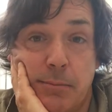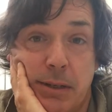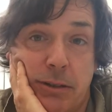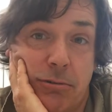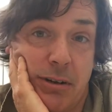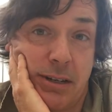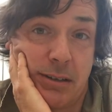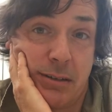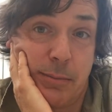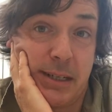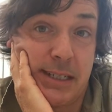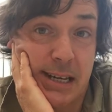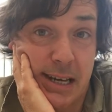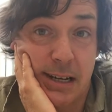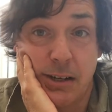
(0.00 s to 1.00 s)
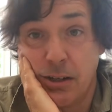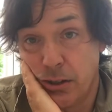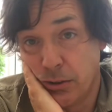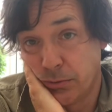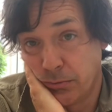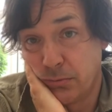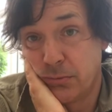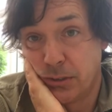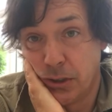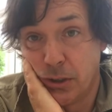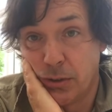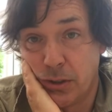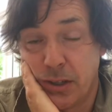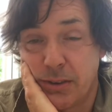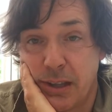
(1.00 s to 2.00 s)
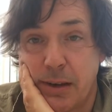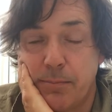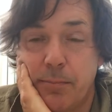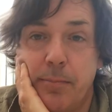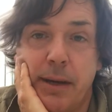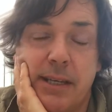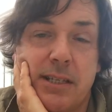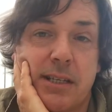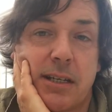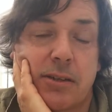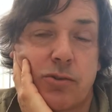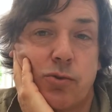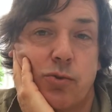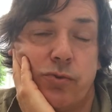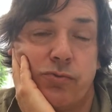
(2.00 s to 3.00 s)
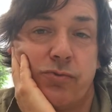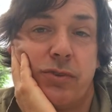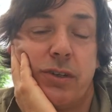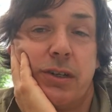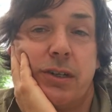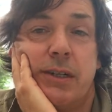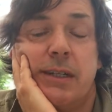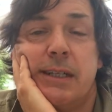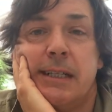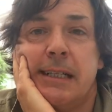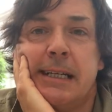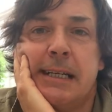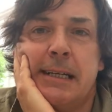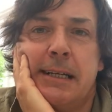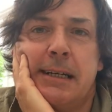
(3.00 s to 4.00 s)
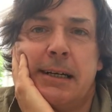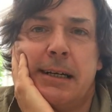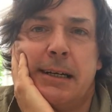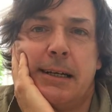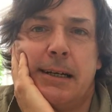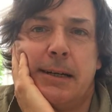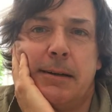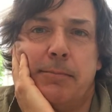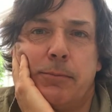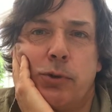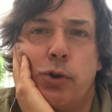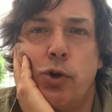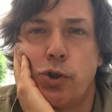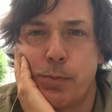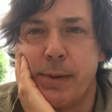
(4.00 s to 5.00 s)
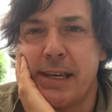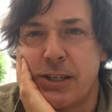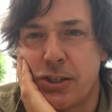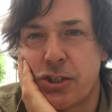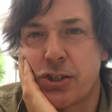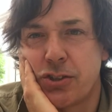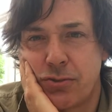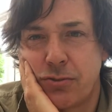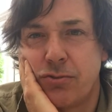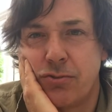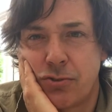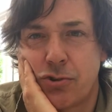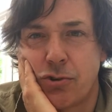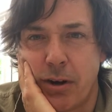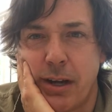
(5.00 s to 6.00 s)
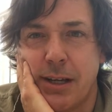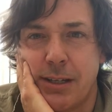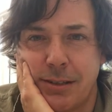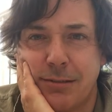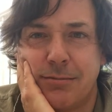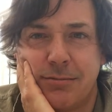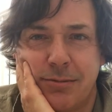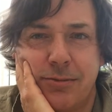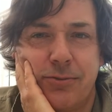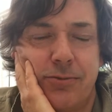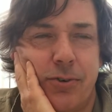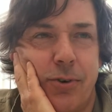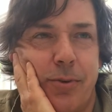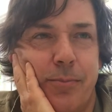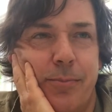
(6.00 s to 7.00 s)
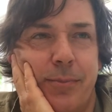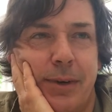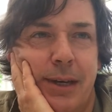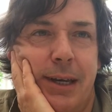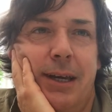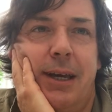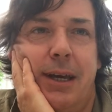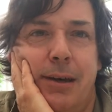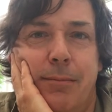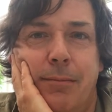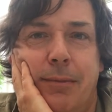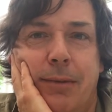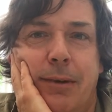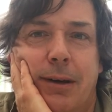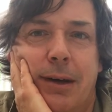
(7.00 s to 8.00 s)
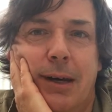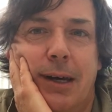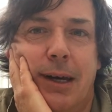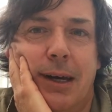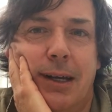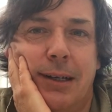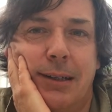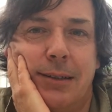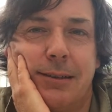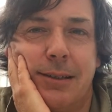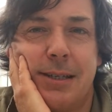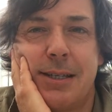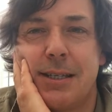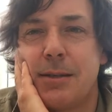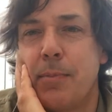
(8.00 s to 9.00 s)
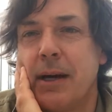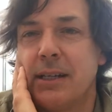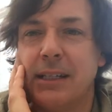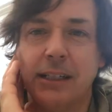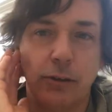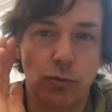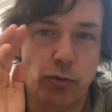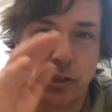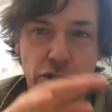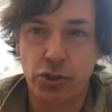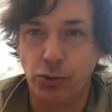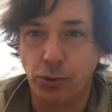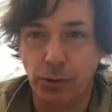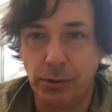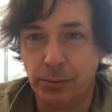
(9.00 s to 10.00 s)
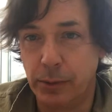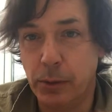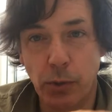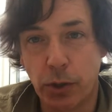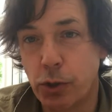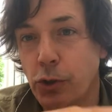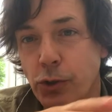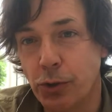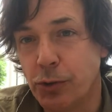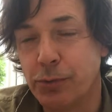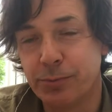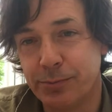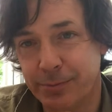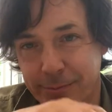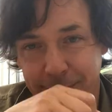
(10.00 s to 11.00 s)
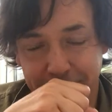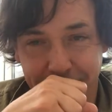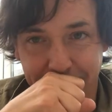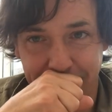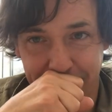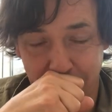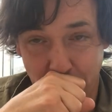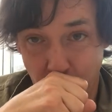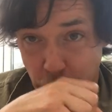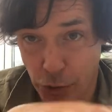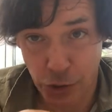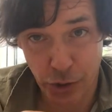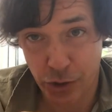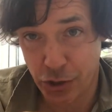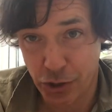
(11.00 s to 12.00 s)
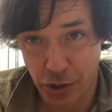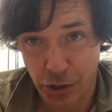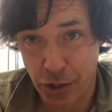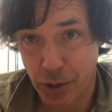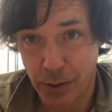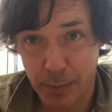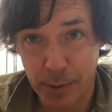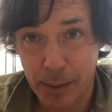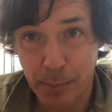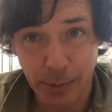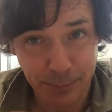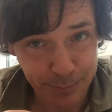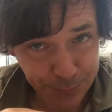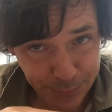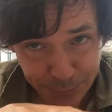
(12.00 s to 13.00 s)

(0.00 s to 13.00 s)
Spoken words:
and my dad learned, you know, that basic sort of cooked meat trade from him. And this is about a little ritual. We were good, good church-going people,